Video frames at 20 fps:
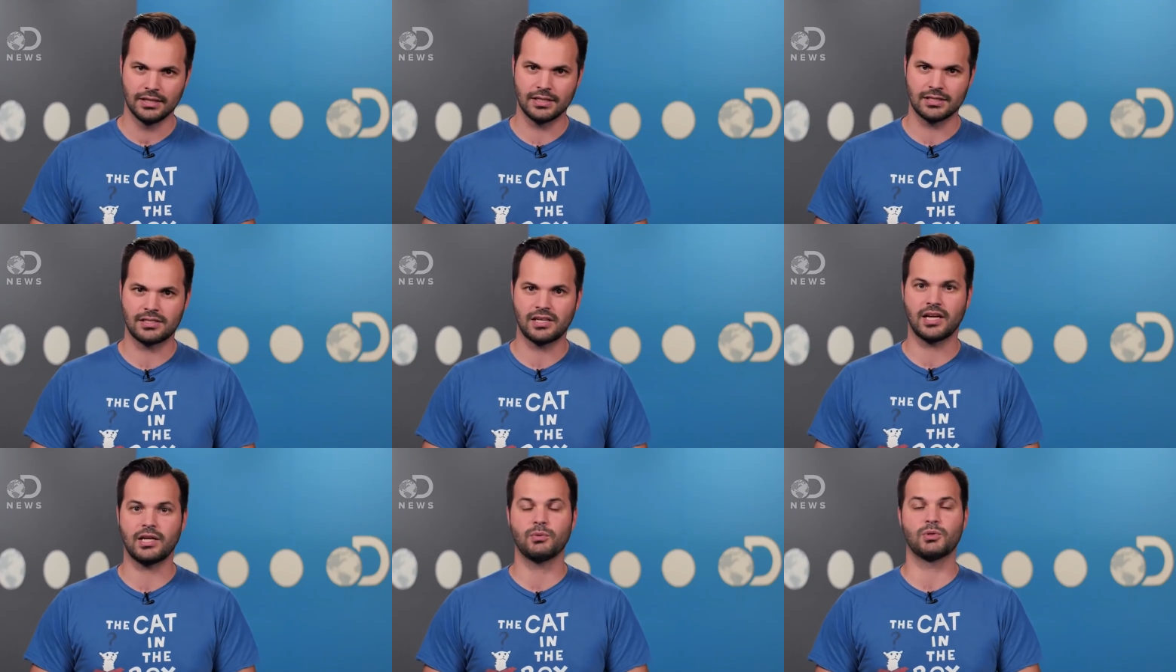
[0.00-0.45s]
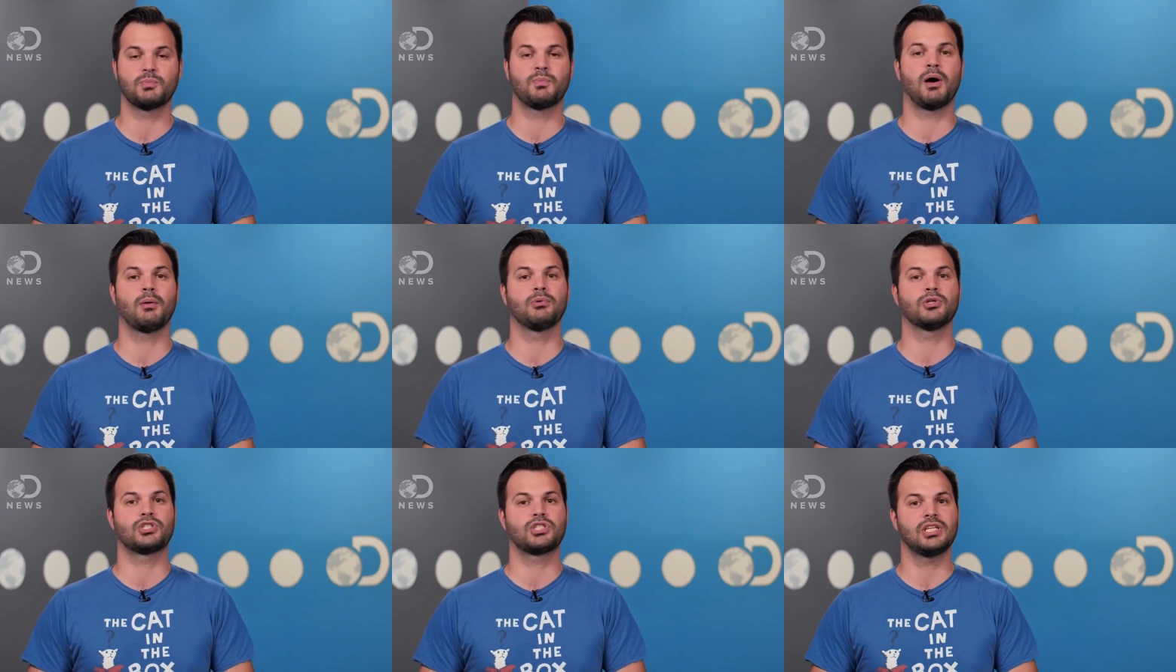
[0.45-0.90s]
The study was
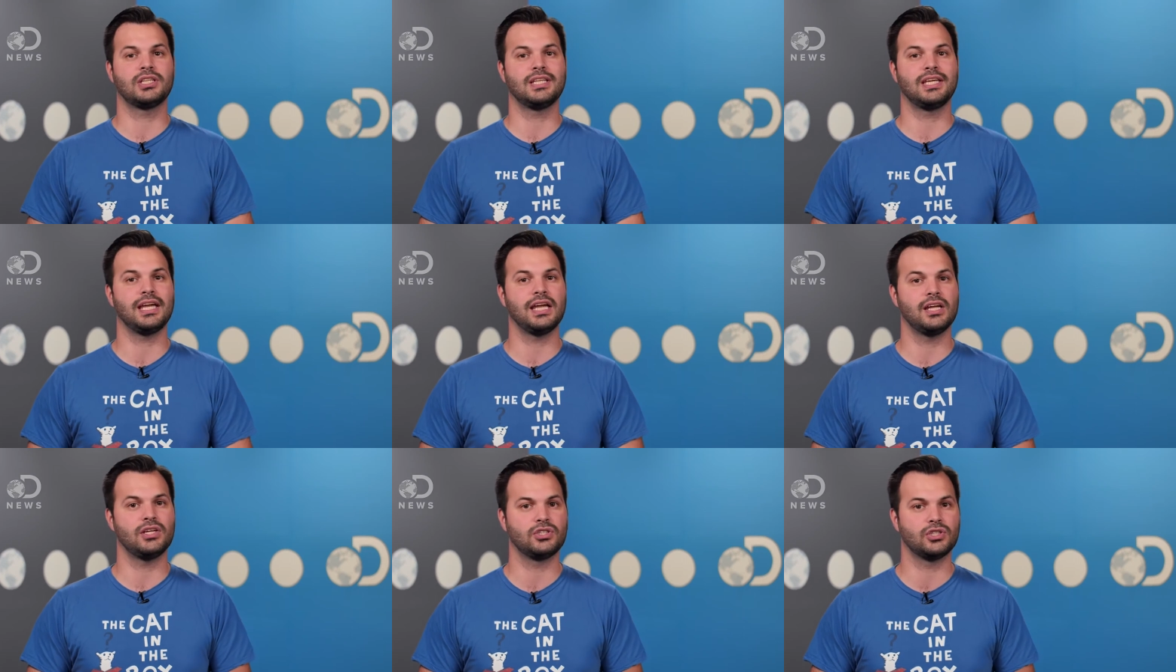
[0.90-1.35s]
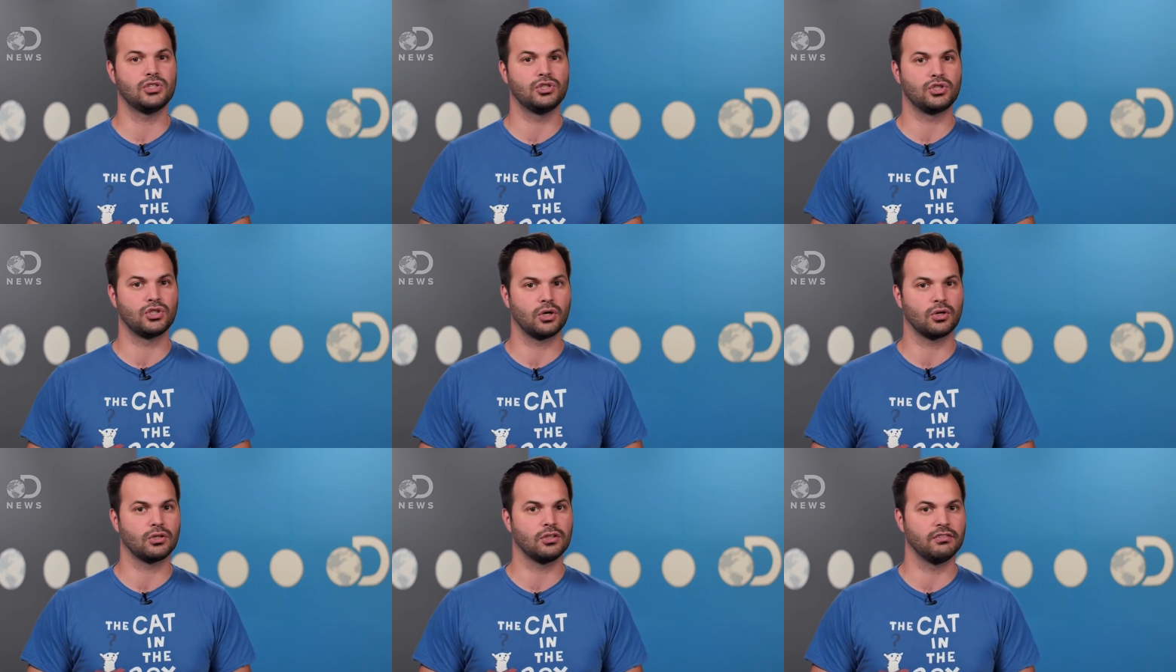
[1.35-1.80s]
published in the
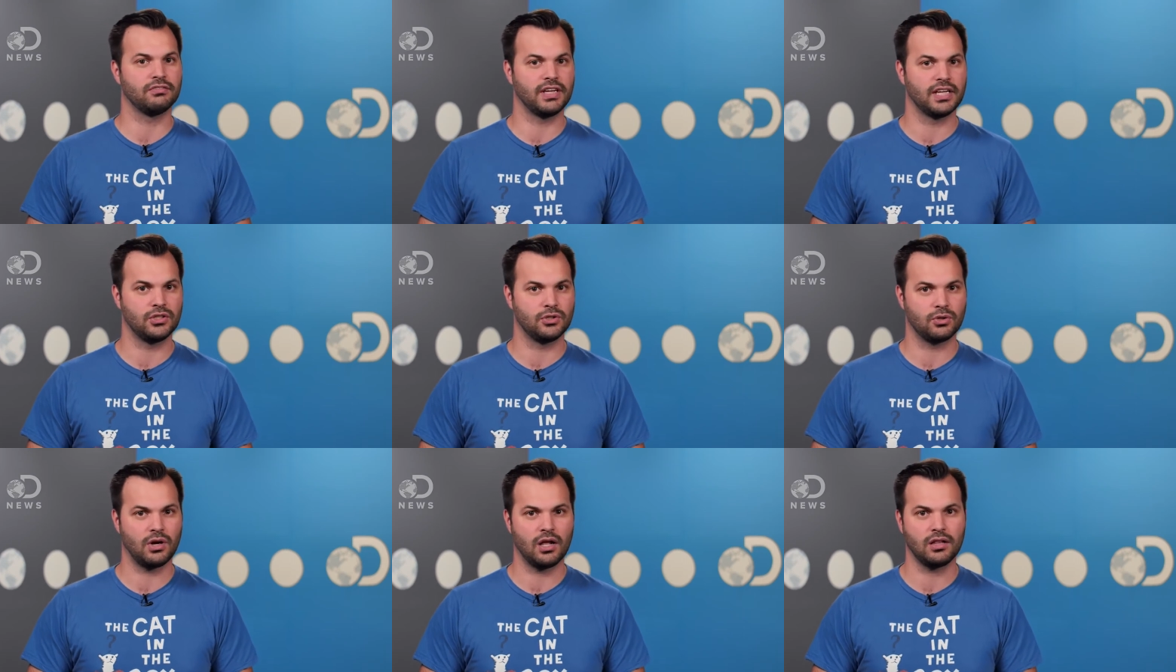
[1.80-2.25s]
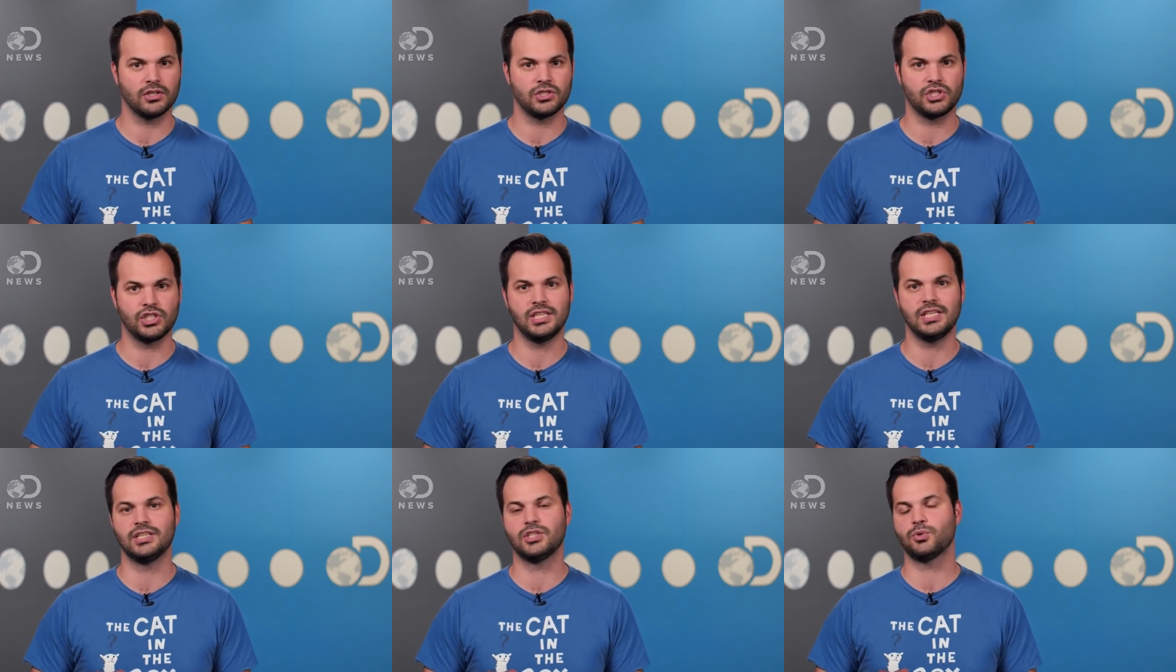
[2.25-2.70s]
Asian Journal of
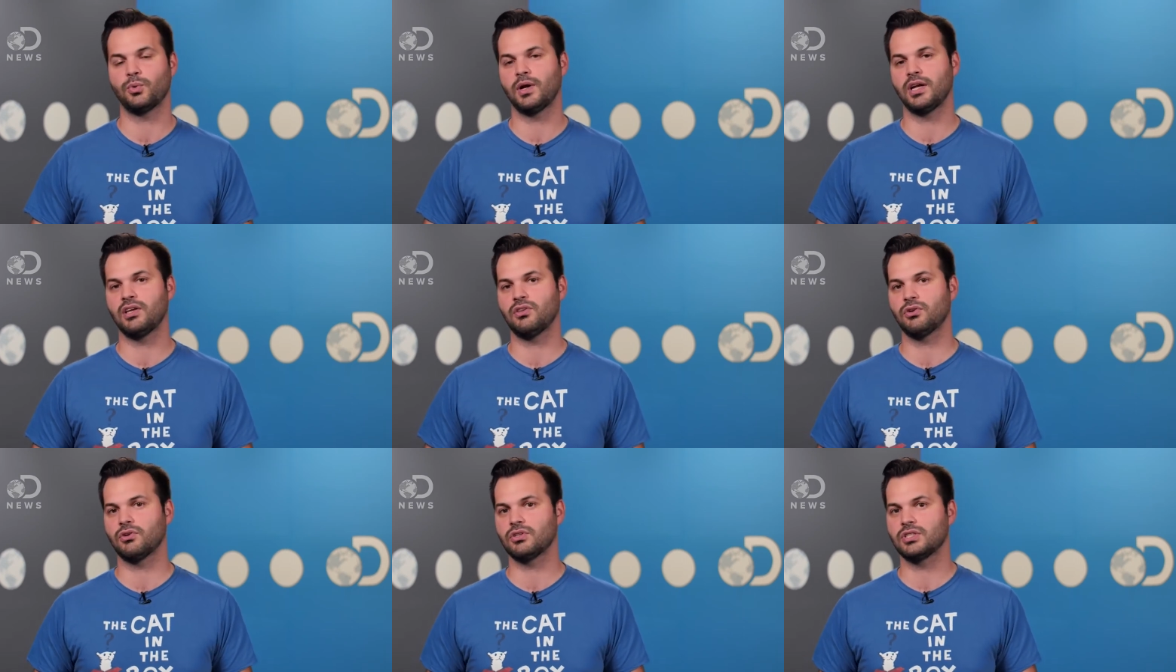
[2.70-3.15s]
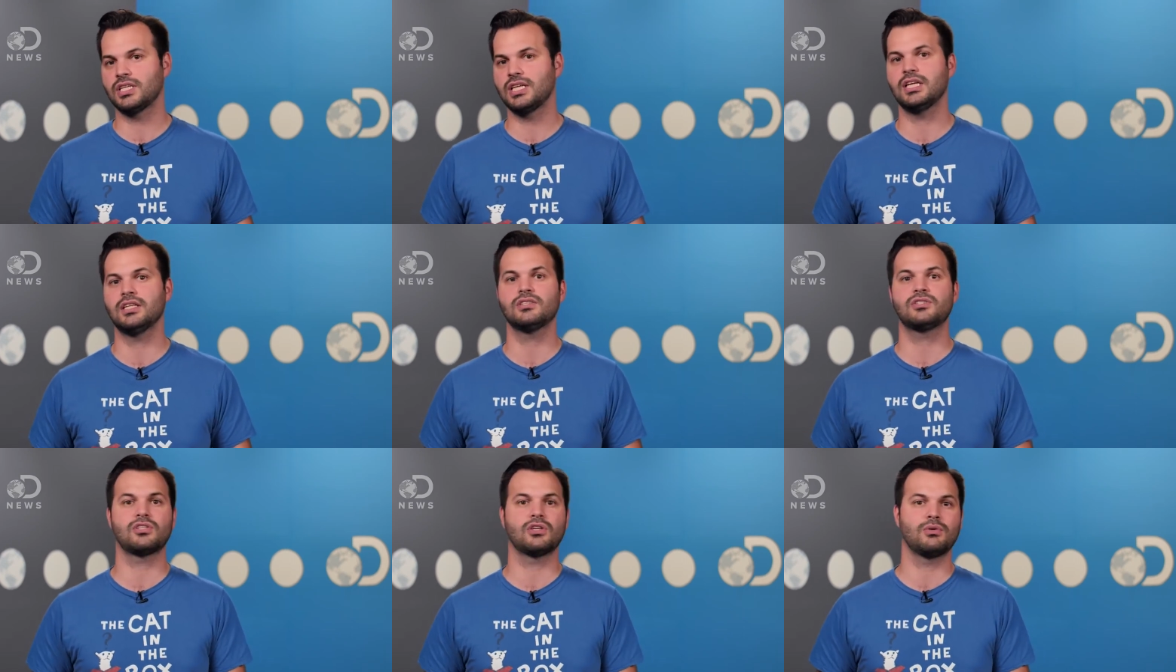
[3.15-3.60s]
Andrology in
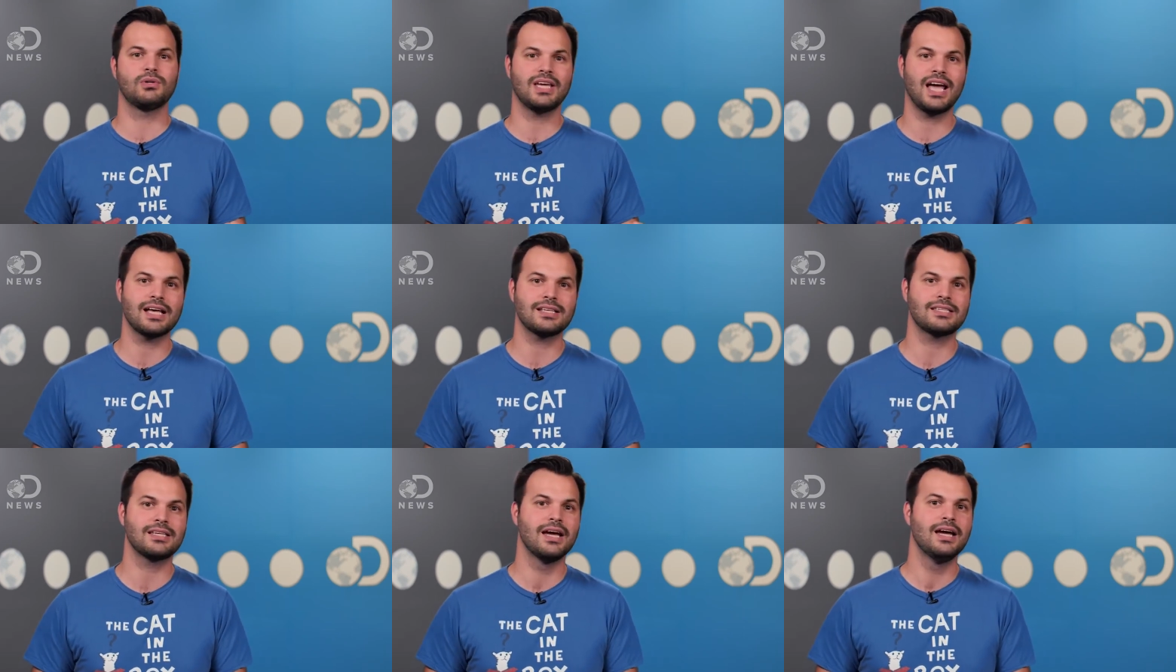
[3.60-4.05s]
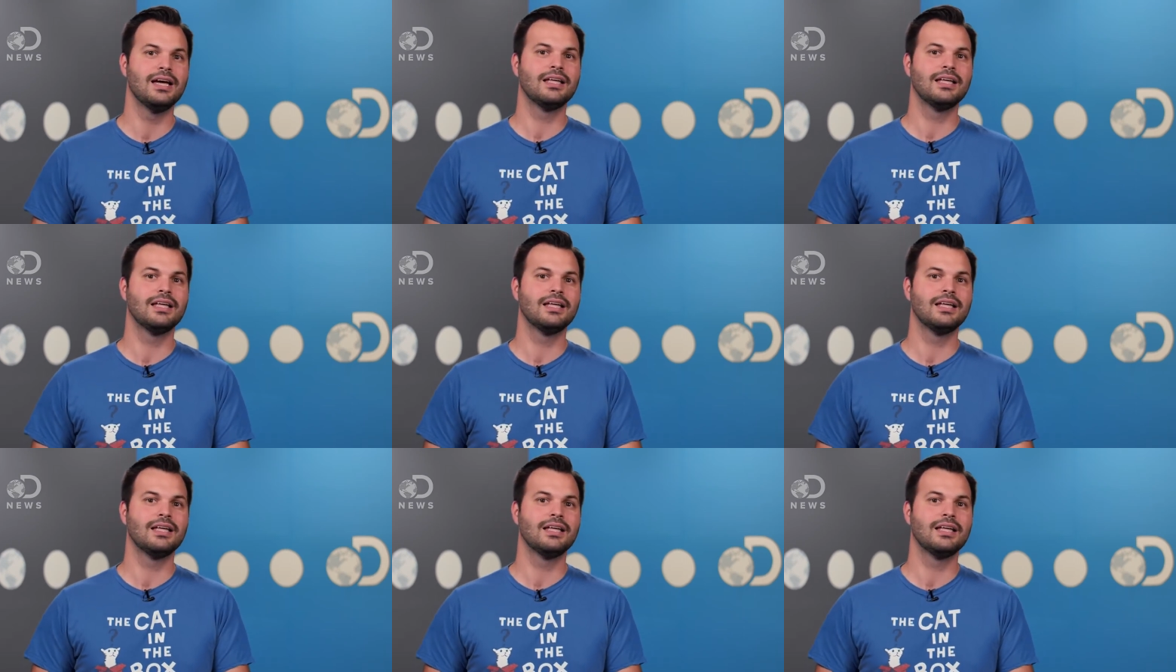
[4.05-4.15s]
2013, so yes,